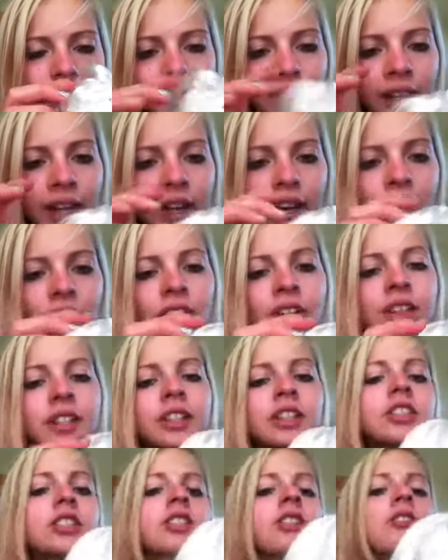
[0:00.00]
hair in
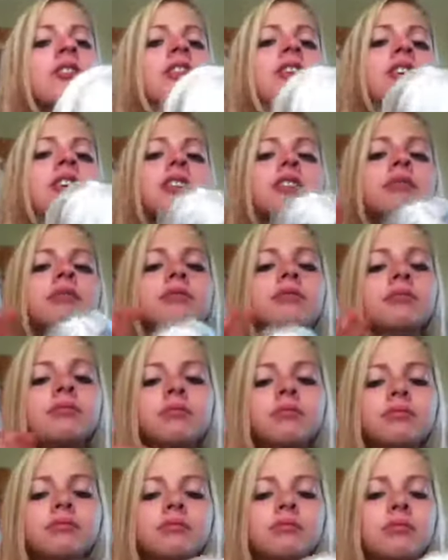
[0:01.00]
each of the
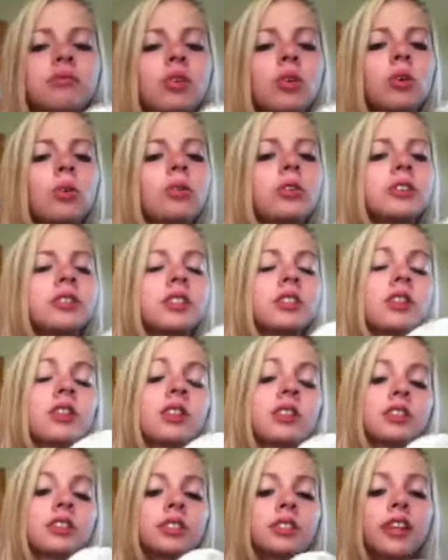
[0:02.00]
holes
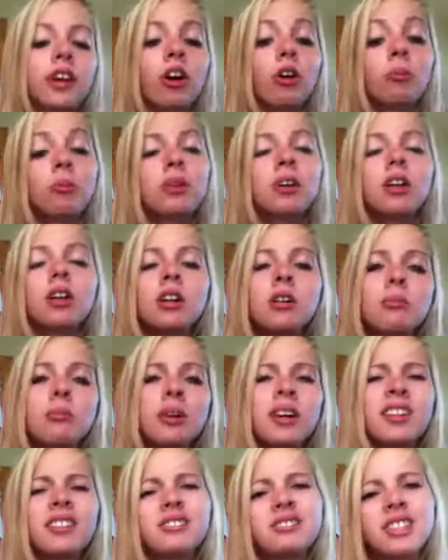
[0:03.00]
on her scalp,
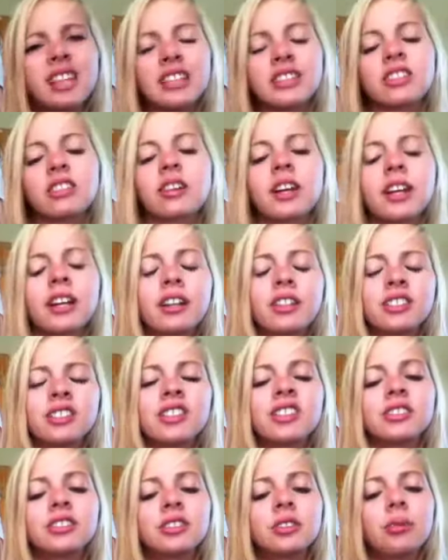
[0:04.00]
but that's alright.
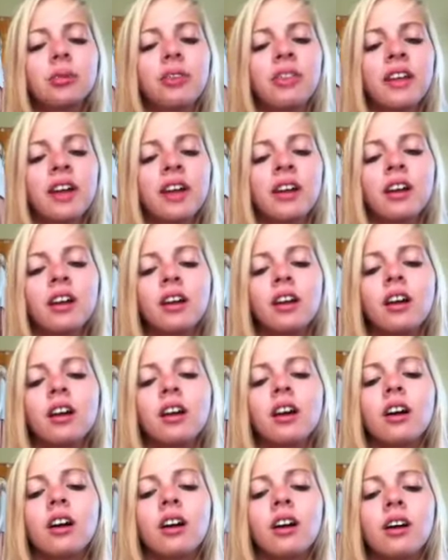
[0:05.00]
I'll deal with that.
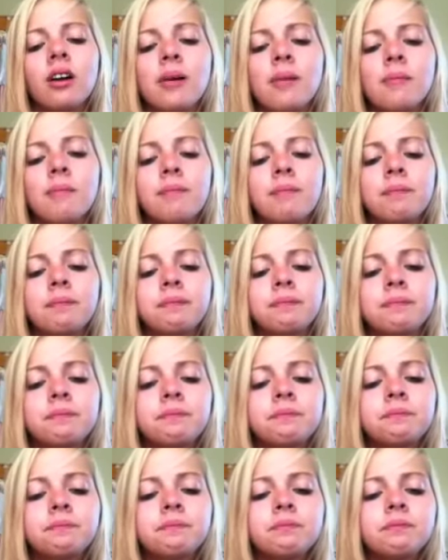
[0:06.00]

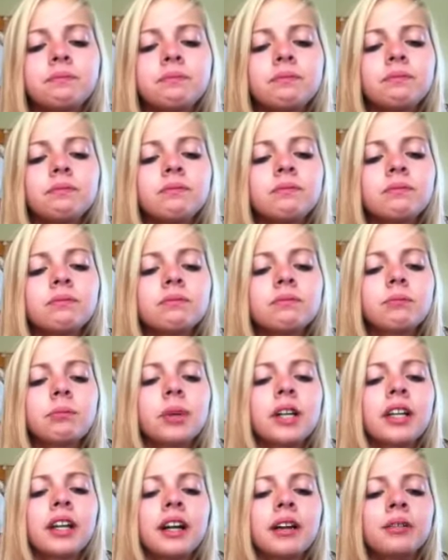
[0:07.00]

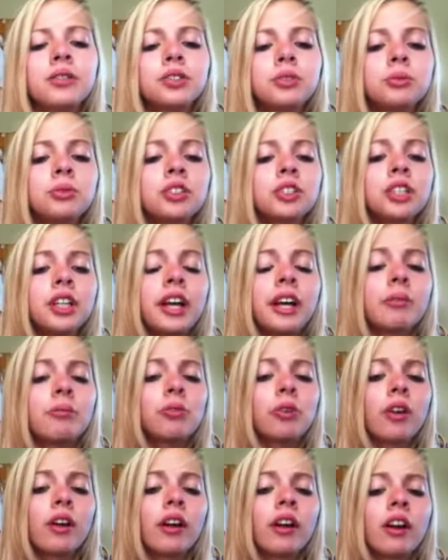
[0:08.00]
But I do wish she had
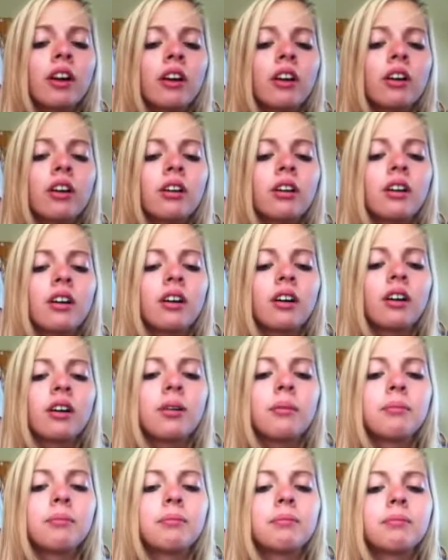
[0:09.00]
more hair,
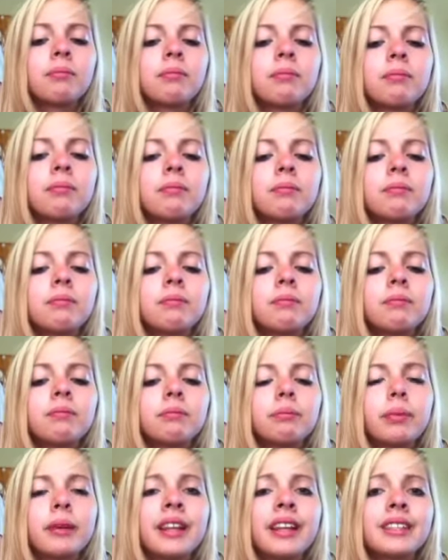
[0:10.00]
but
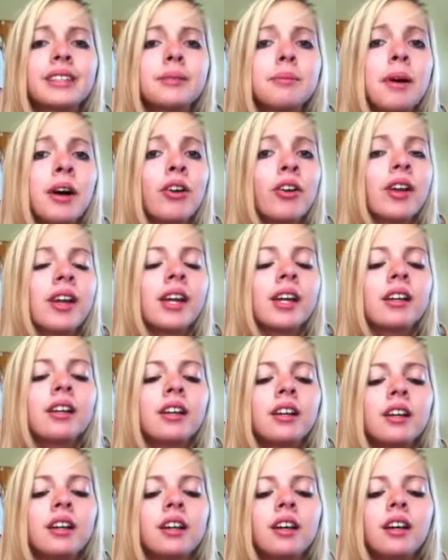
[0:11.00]
that's about it.
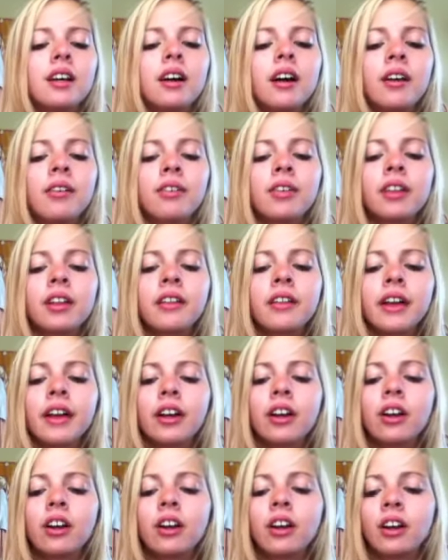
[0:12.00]
I really
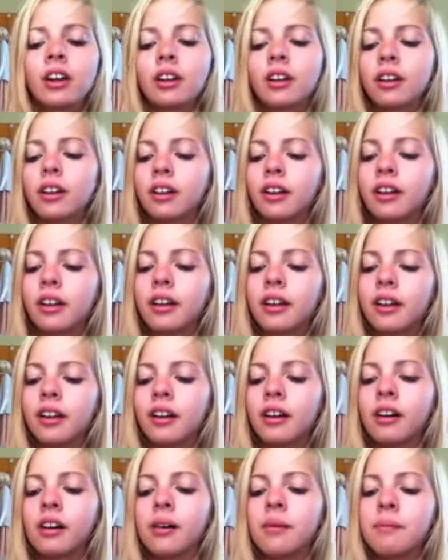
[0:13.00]
like her.
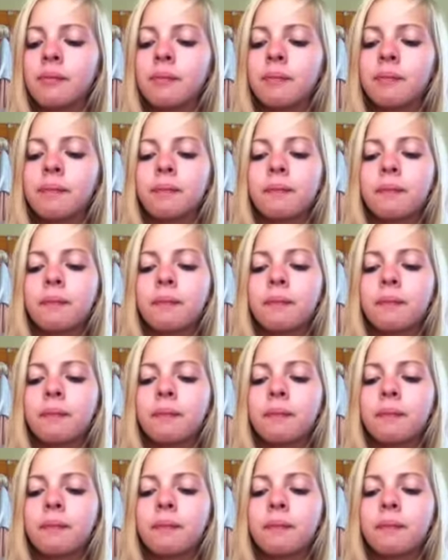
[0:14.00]
And